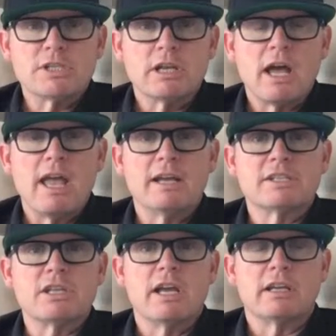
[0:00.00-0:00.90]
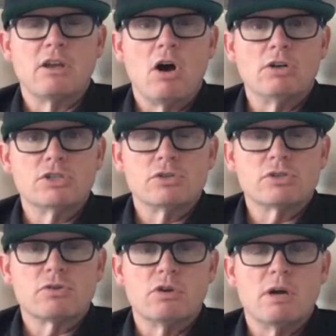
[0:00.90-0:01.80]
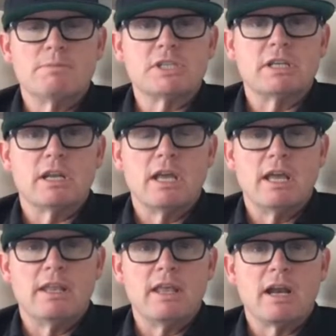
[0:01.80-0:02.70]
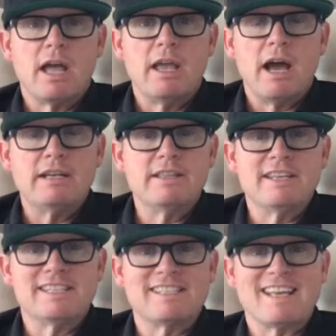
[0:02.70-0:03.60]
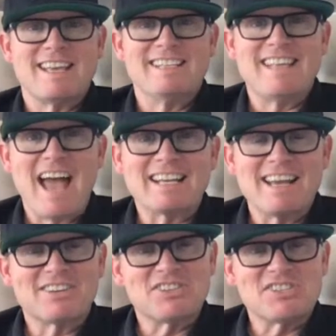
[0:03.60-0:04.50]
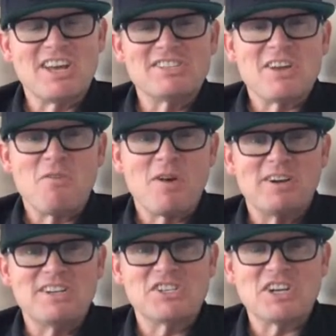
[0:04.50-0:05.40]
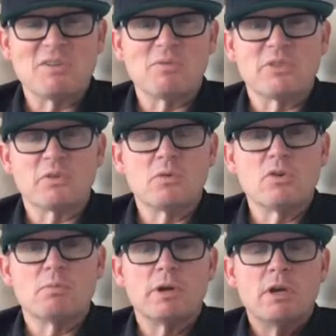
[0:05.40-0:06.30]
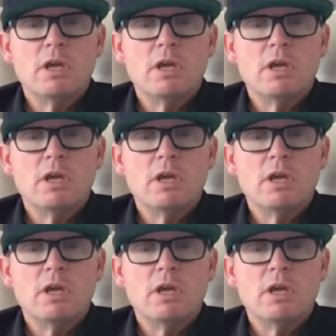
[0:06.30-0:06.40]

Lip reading: and I acknowledged those screw ups, and then I did the exact exercise I wanted to share with the group.